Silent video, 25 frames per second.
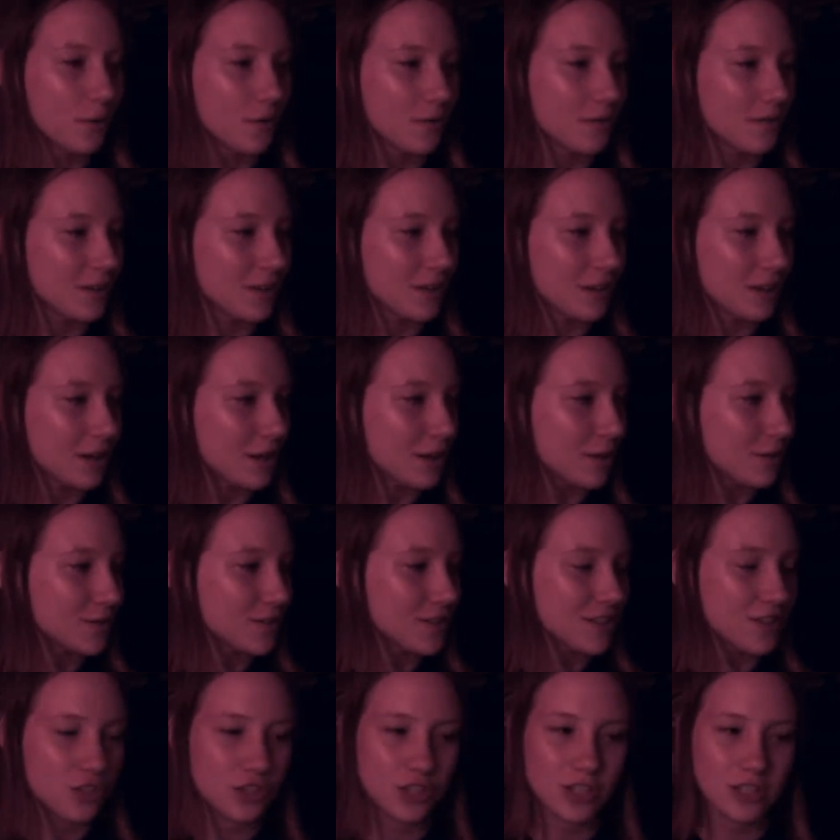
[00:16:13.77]
you know,
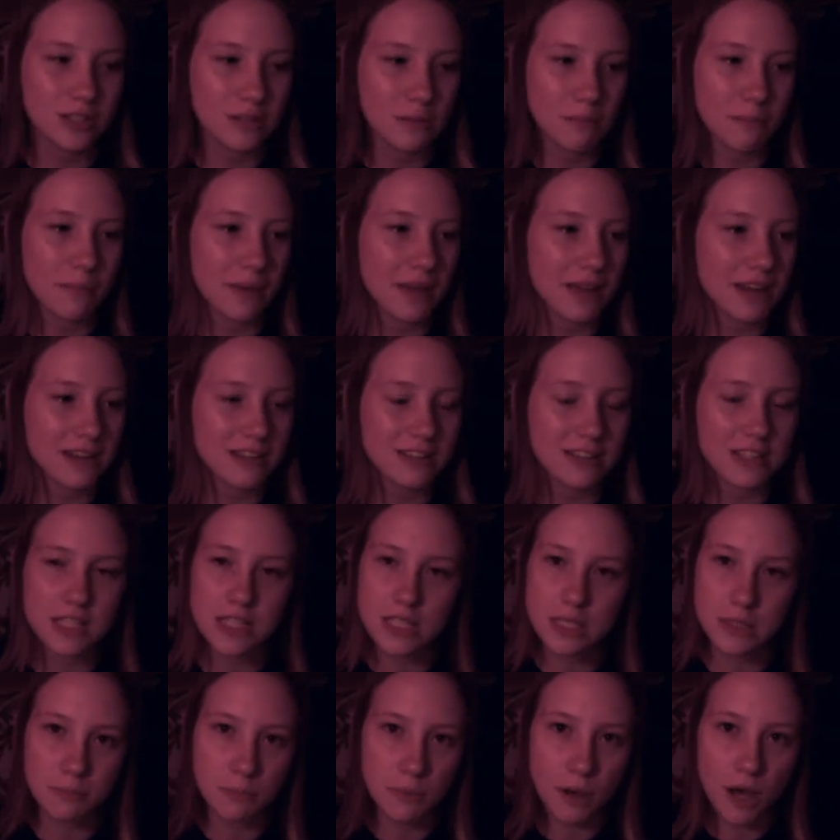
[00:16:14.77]
since she's been in the
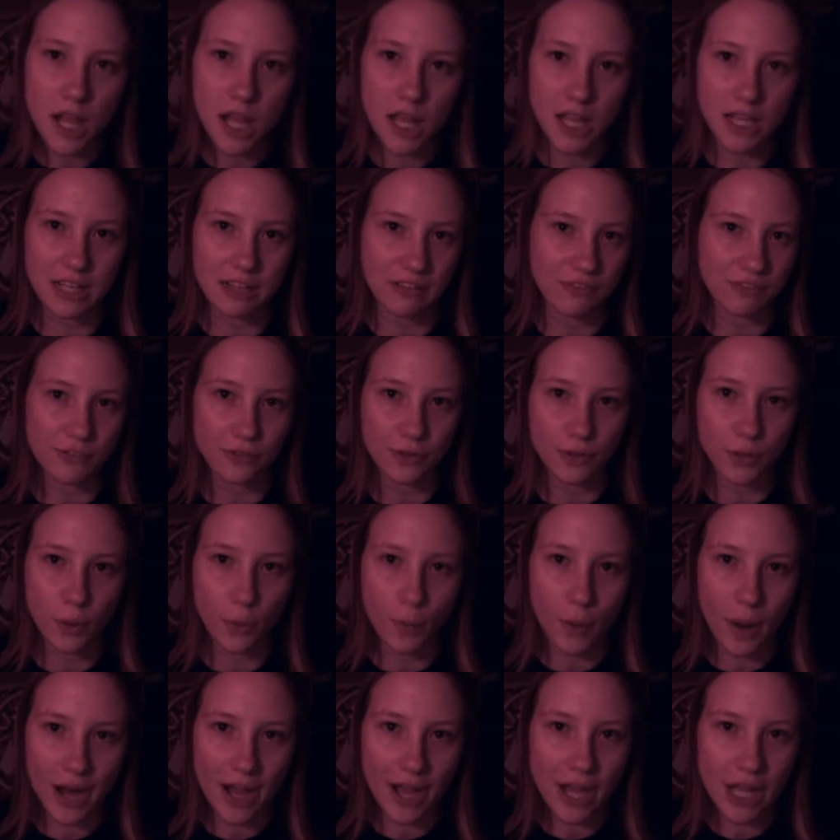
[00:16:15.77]
spotlight for a
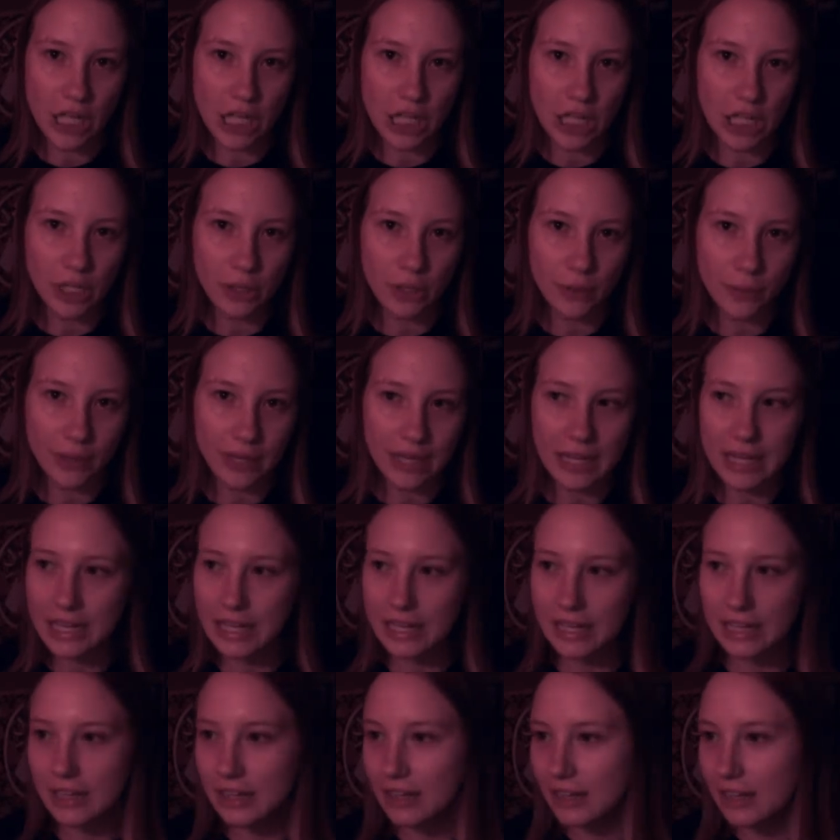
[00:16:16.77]
while,
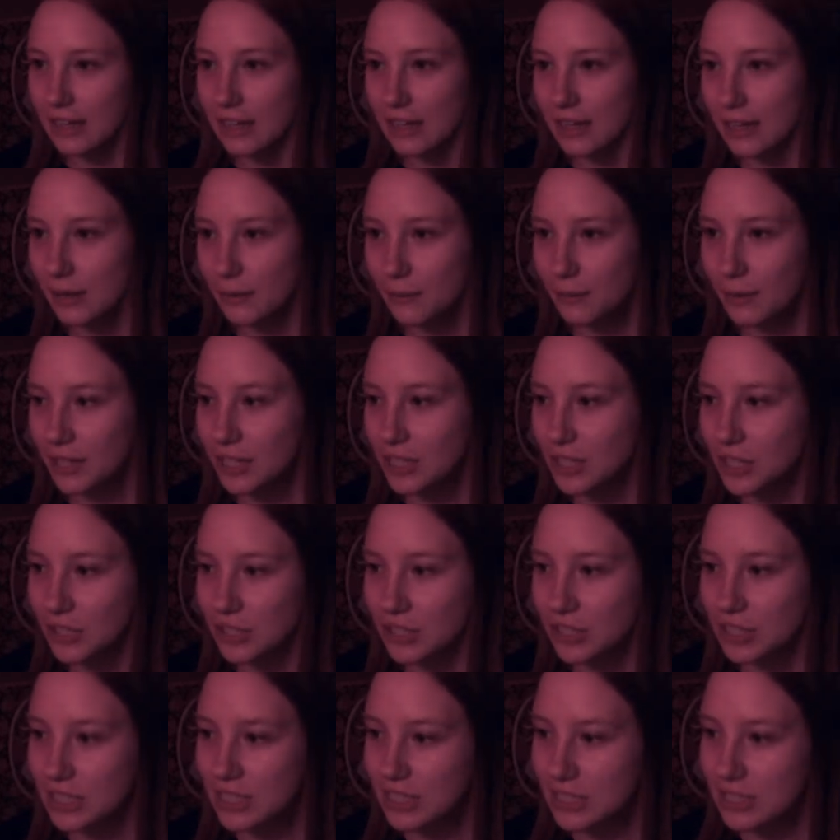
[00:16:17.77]
okay? And when you're
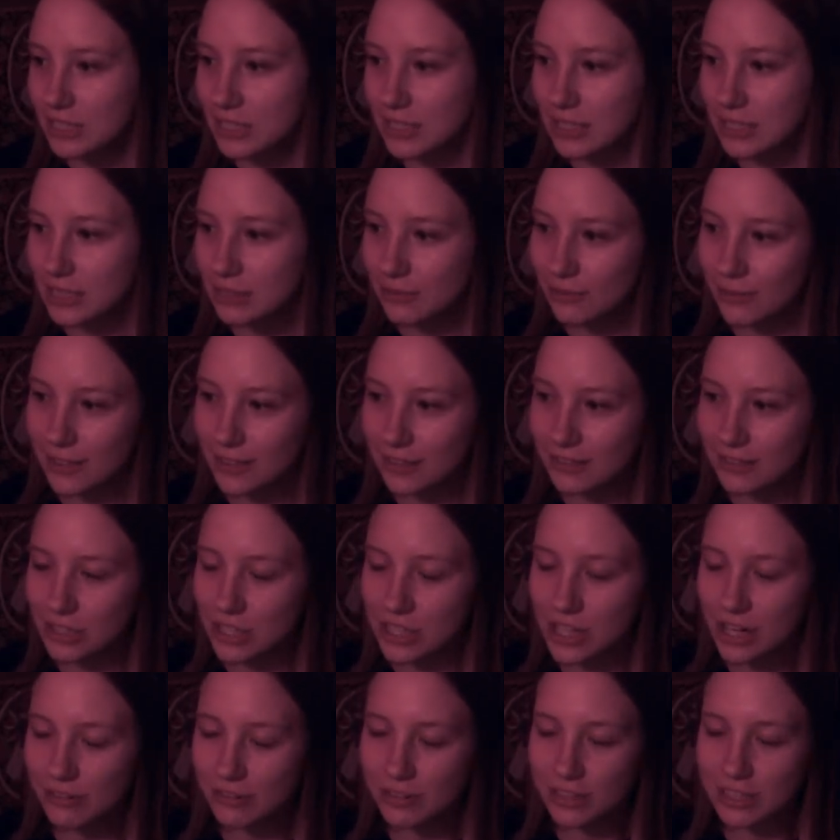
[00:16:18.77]
in well, she's
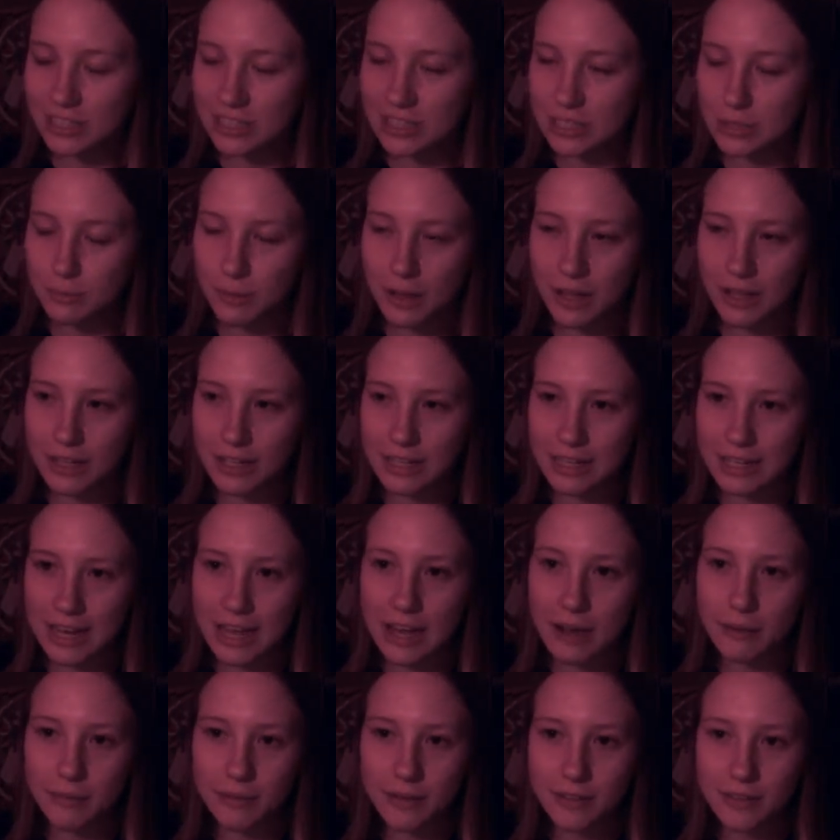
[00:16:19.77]
not really in spotlight
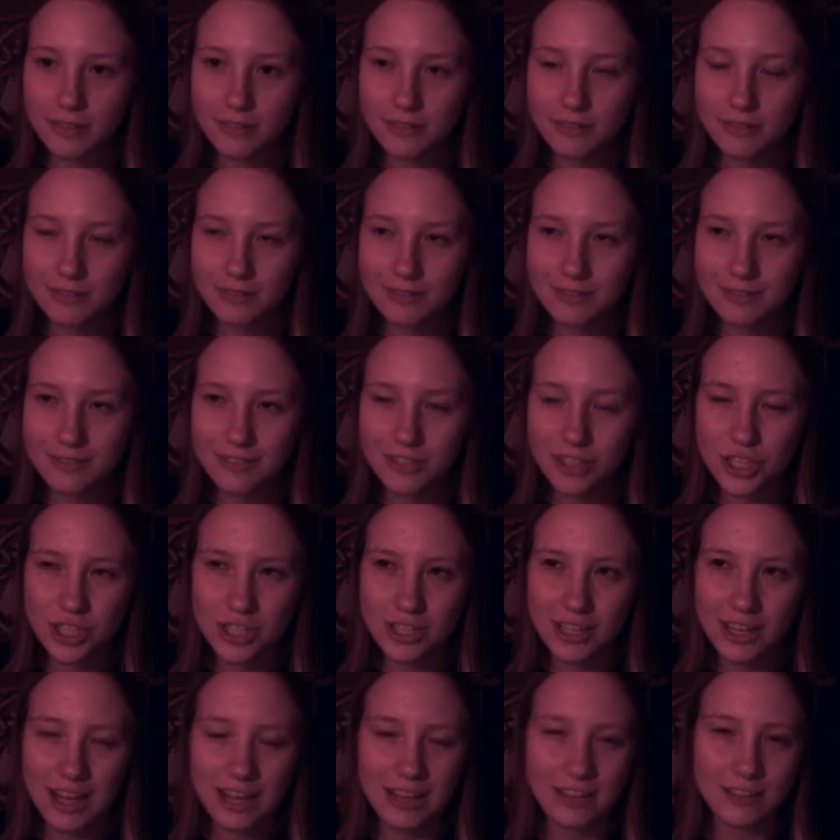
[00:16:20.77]
now, but she
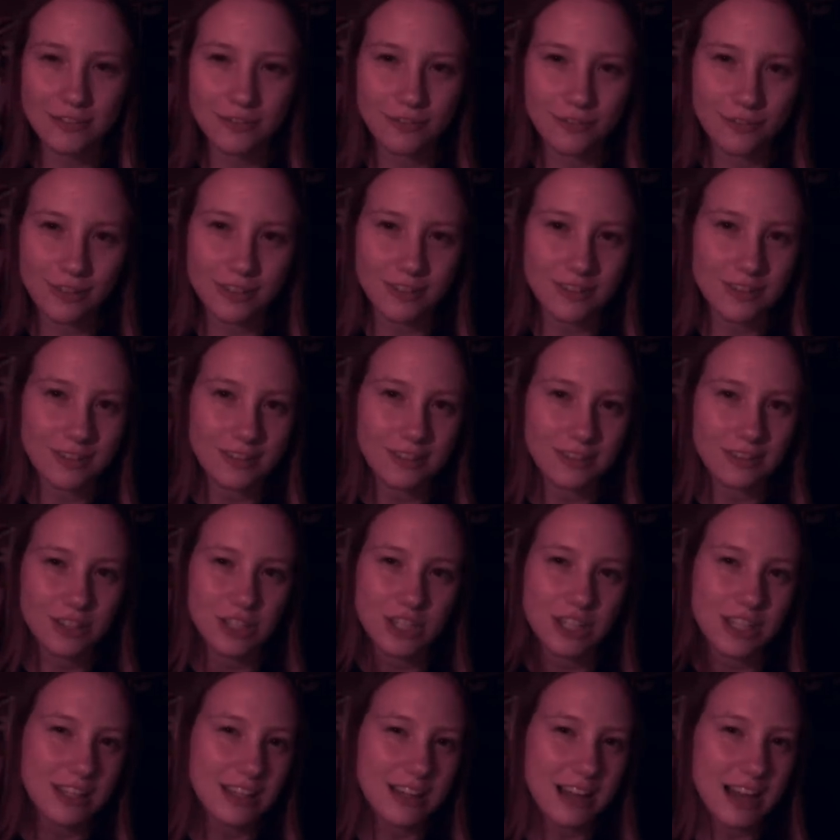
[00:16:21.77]
kind of
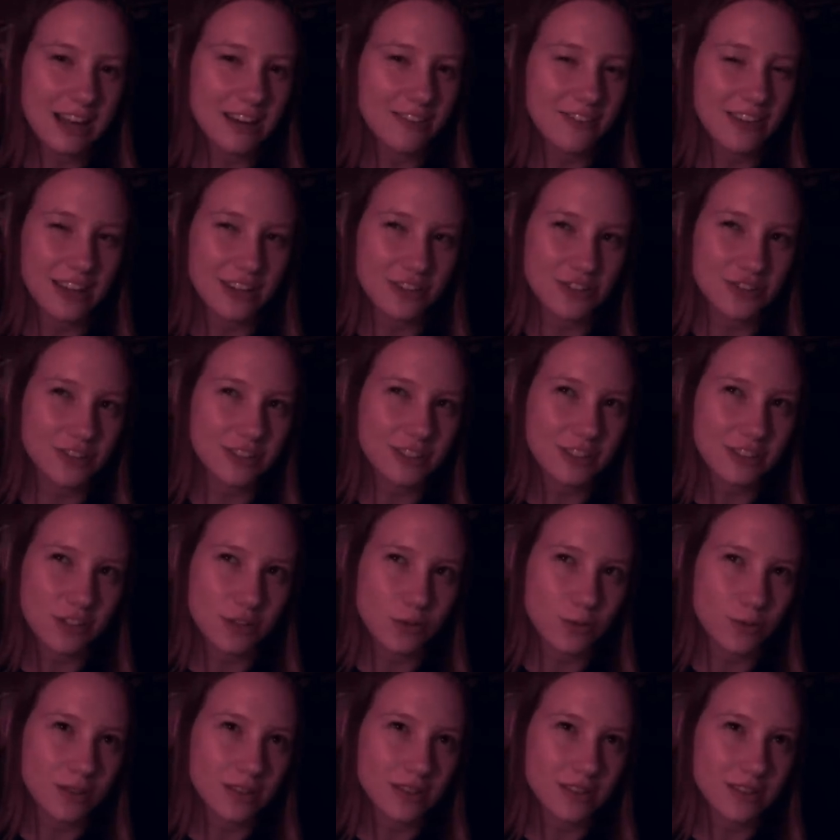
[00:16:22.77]
entered in
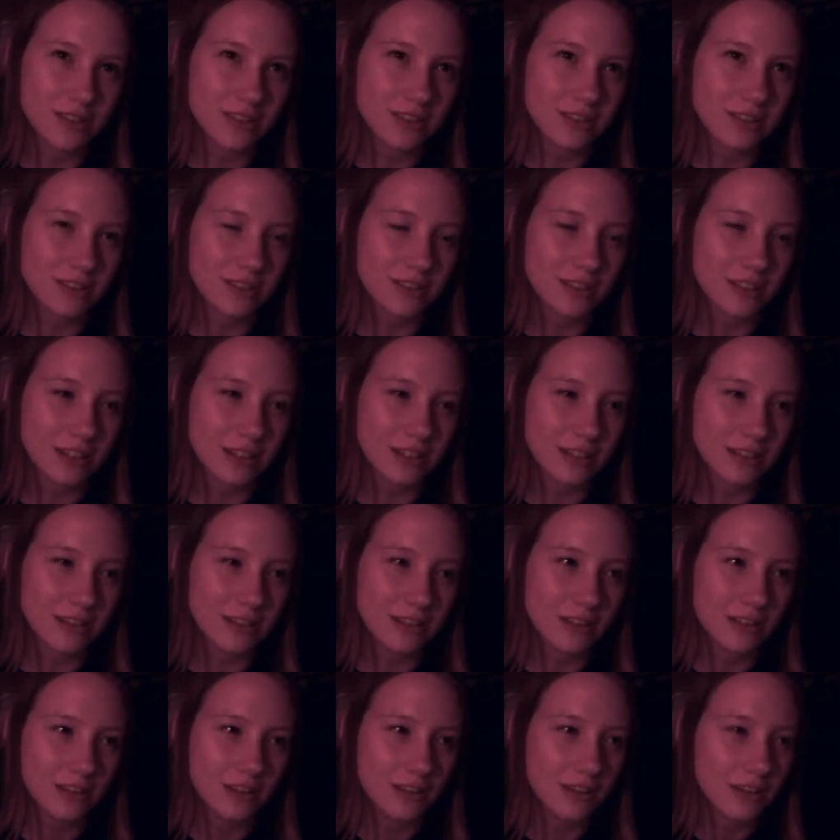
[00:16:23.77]

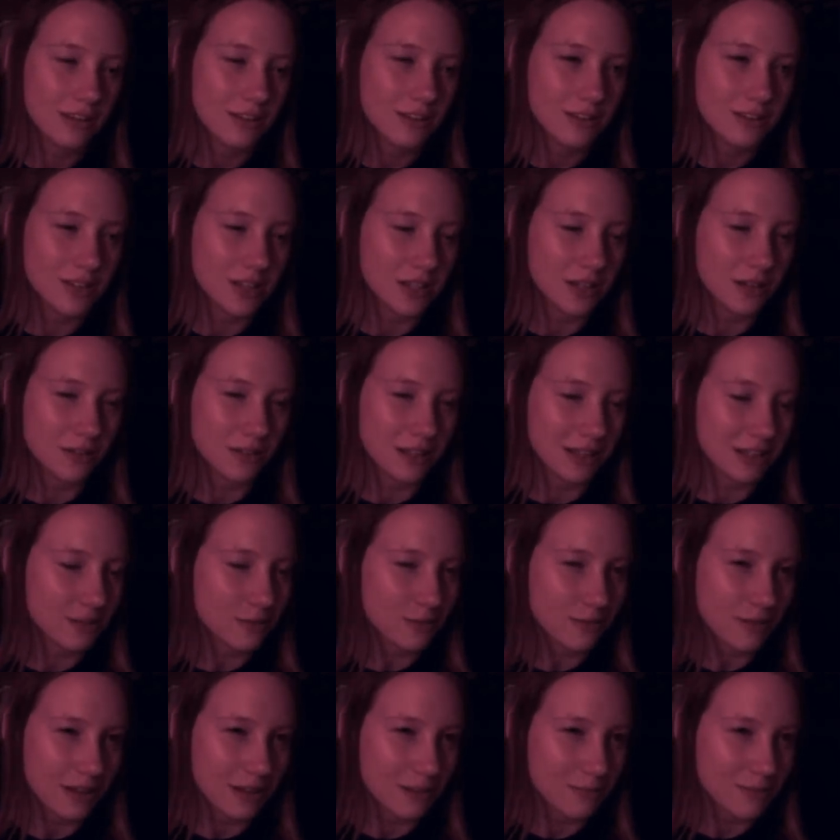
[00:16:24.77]
2016, so that's
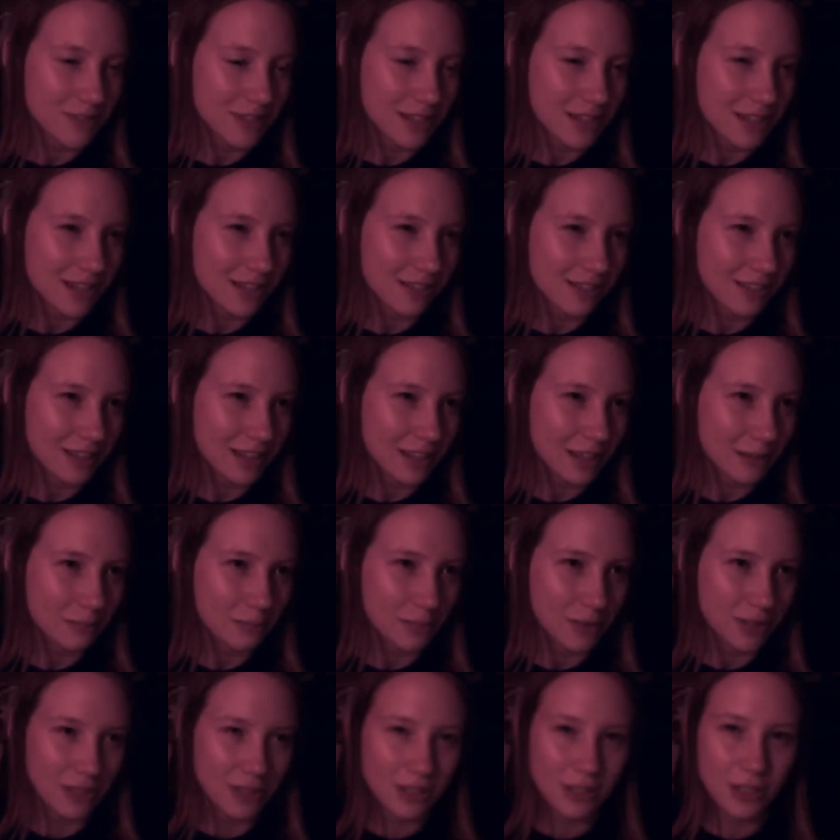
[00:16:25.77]
why I'm saying that,
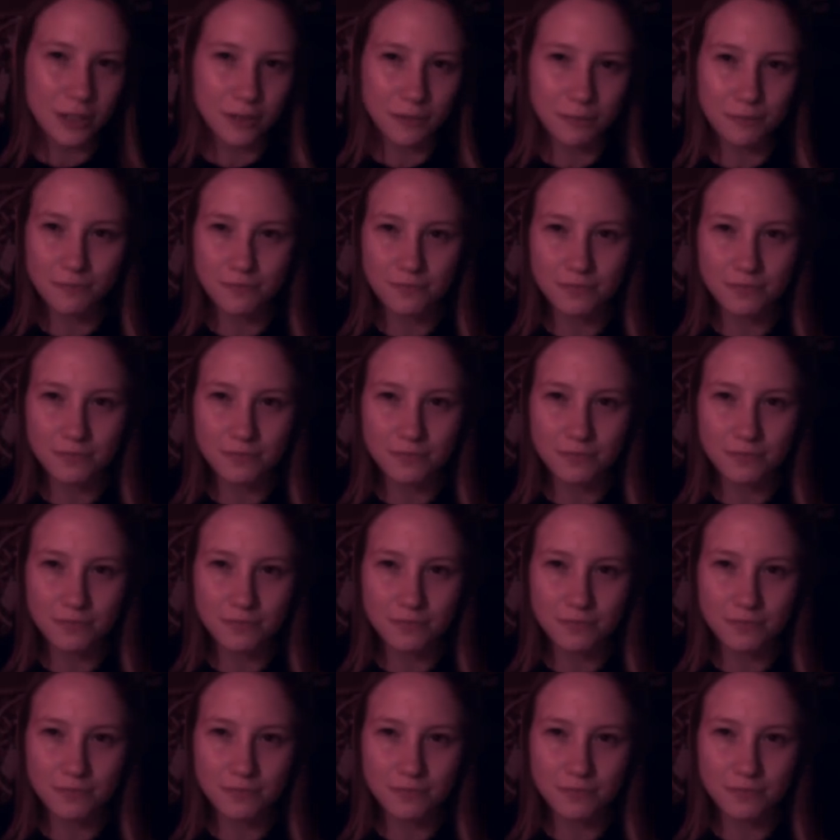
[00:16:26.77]
but you know,